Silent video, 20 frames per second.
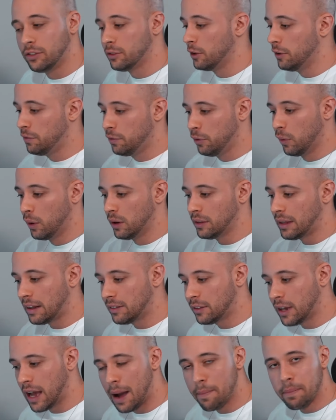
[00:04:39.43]
So if you want
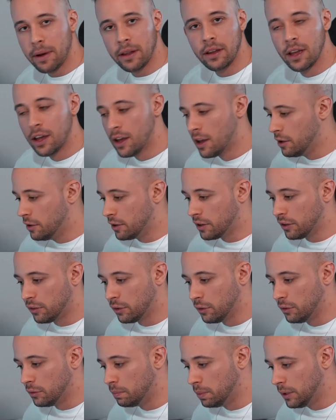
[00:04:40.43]
that to happen, you can
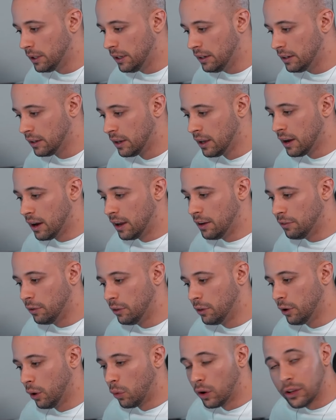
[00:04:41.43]
choose bleed, and if you
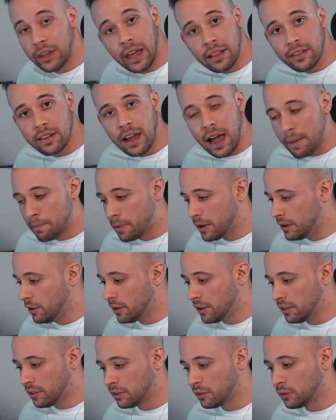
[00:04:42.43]
don't want that to happen,
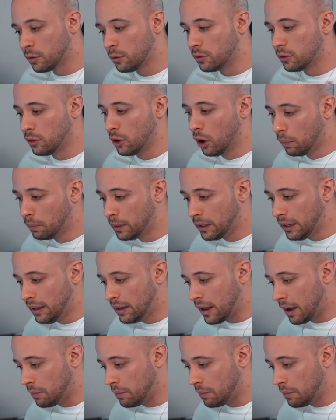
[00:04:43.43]
you can just choose no bleed.